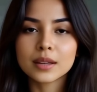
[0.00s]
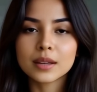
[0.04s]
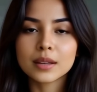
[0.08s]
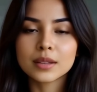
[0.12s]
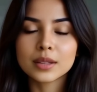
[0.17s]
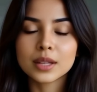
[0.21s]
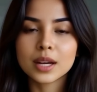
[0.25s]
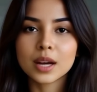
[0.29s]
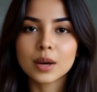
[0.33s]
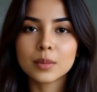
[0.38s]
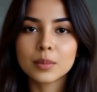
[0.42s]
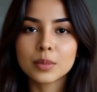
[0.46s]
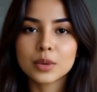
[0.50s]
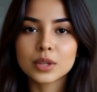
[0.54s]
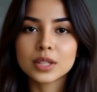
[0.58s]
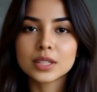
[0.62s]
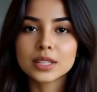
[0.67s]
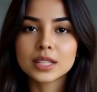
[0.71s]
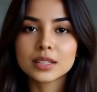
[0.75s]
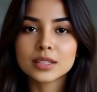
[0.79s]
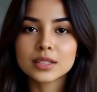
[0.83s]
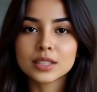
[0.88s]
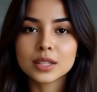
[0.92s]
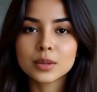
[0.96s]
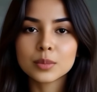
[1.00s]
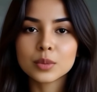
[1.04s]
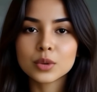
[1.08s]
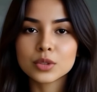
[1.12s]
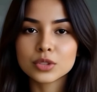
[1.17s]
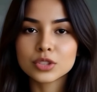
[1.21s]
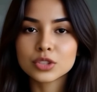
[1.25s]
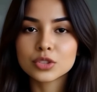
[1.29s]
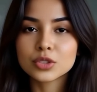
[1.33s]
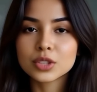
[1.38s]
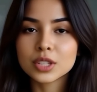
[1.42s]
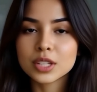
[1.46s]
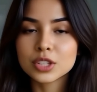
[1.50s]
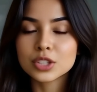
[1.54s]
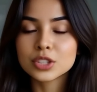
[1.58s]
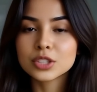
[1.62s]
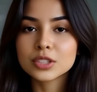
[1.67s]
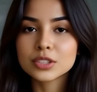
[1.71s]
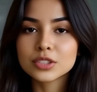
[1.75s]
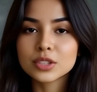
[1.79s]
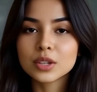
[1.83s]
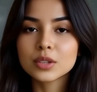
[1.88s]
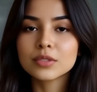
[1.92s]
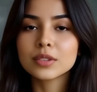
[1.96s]
they are brilliant
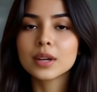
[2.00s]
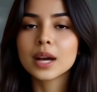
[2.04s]
demonstrations of